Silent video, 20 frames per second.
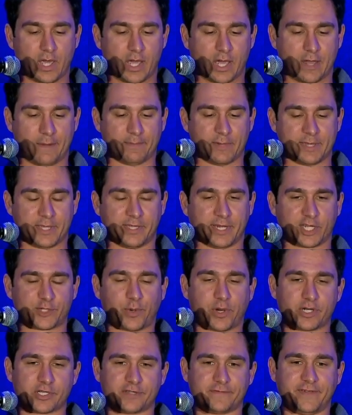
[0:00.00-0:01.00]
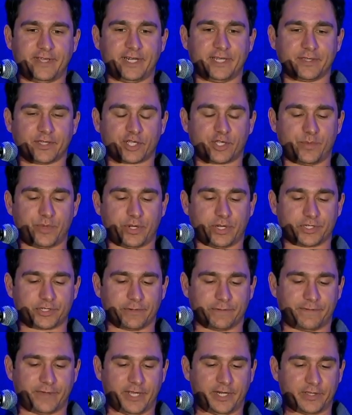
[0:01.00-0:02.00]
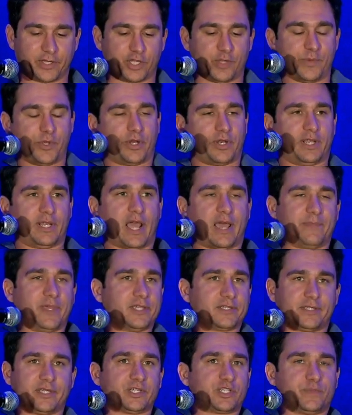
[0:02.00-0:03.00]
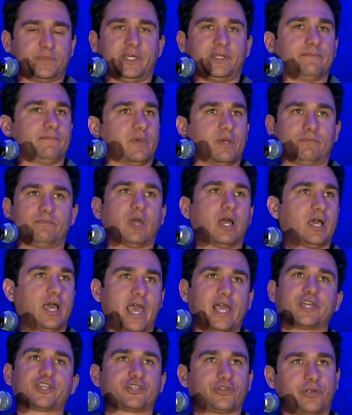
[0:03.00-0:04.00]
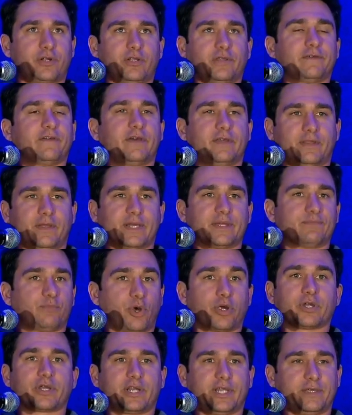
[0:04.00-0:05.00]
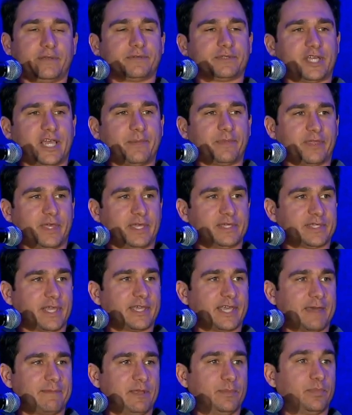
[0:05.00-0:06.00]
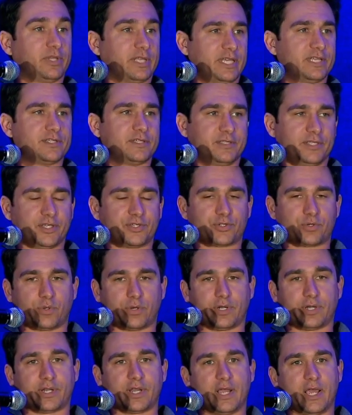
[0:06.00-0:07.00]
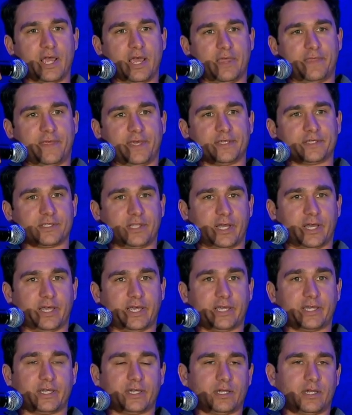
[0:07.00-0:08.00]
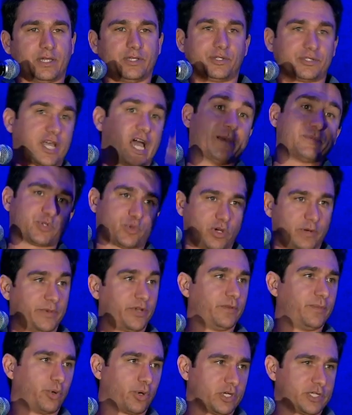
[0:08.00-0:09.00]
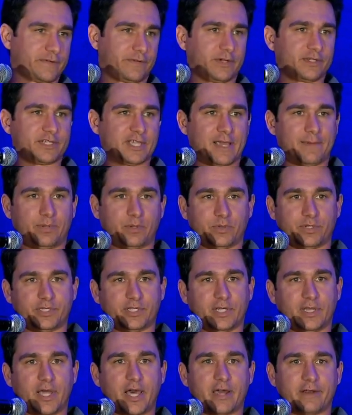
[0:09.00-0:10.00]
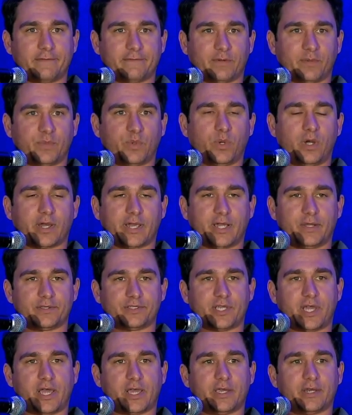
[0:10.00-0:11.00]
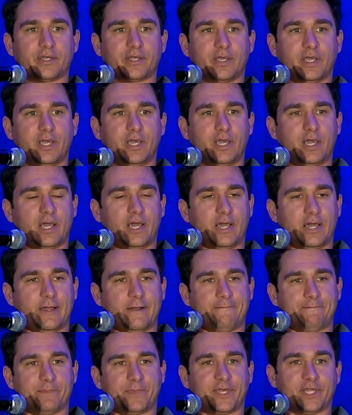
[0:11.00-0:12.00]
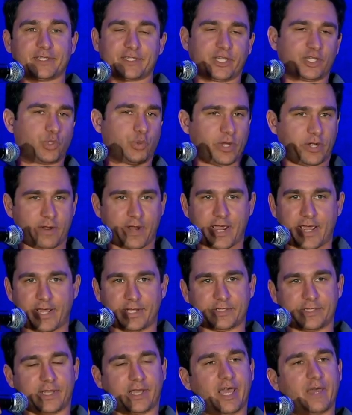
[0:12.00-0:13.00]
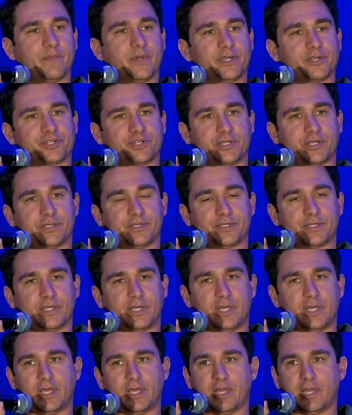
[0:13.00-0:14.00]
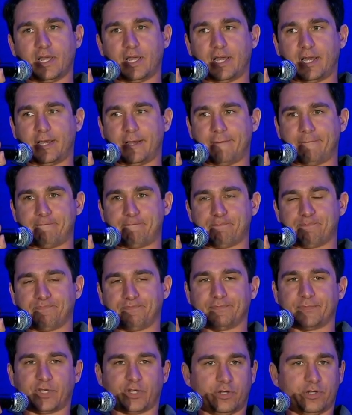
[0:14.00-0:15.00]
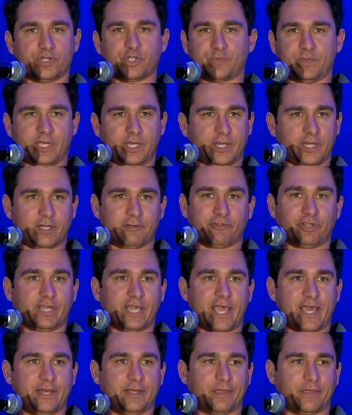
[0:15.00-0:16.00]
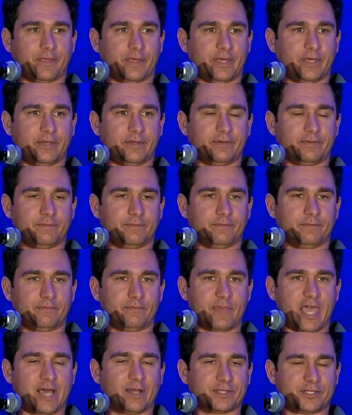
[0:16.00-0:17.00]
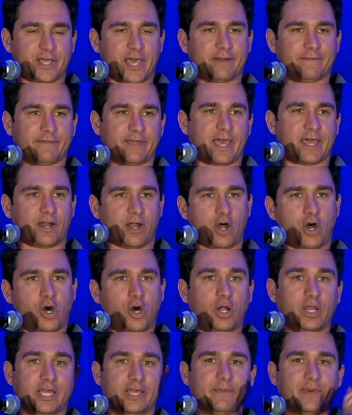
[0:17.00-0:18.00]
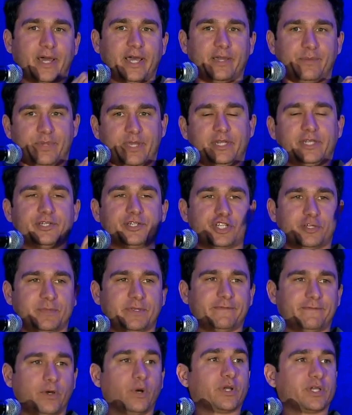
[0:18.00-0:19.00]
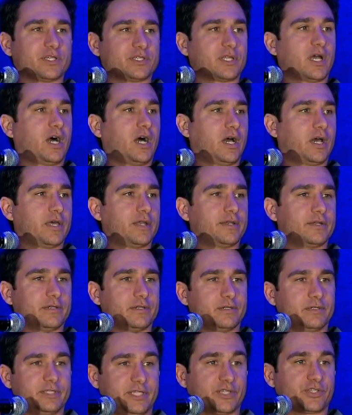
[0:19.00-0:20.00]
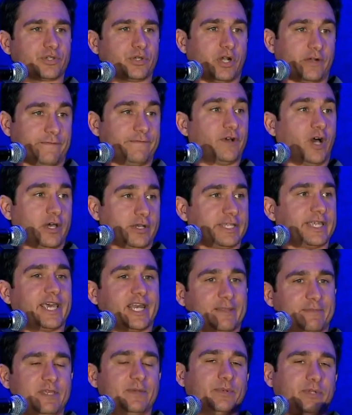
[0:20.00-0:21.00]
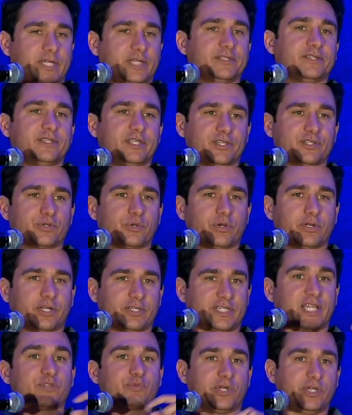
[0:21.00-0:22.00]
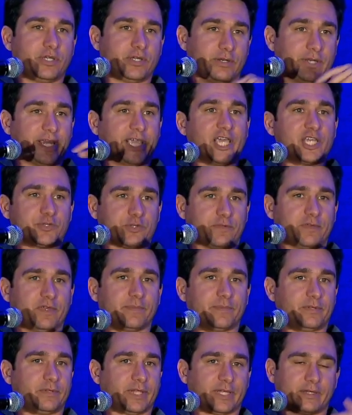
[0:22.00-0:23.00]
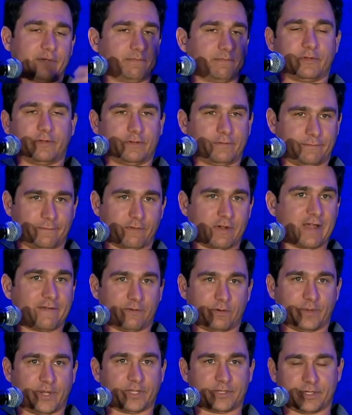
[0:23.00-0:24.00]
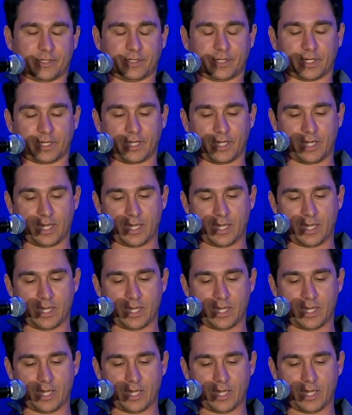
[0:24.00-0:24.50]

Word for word: Um, and the next part is feeding the community. So feeding the community, I basically just mean external like marketing type things that get people into Discord. Things like you know Times Square billboards, for example, we see a lot of when we walk outside. Um, things like Twitter ads, like I mentioned, um, earns media, really anything outside of that, all in my opinion should be focused on dis- on getting people into Discord because that's where you can engage with people like forever, basically.